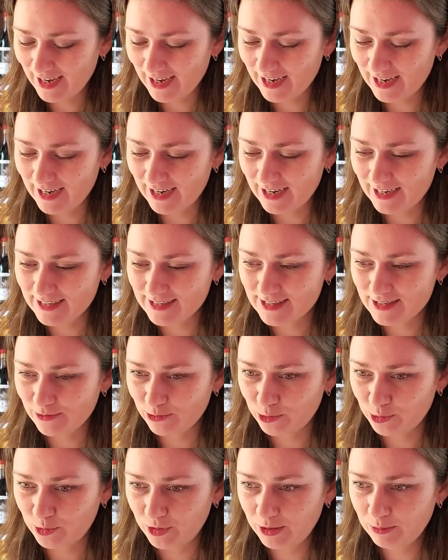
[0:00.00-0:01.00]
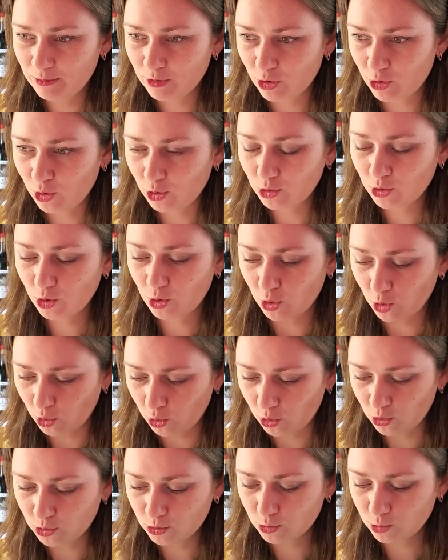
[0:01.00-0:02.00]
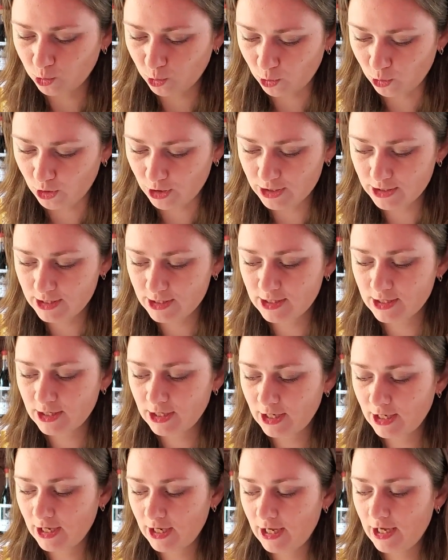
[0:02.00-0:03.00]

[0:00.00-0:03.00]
The Whip Go Call was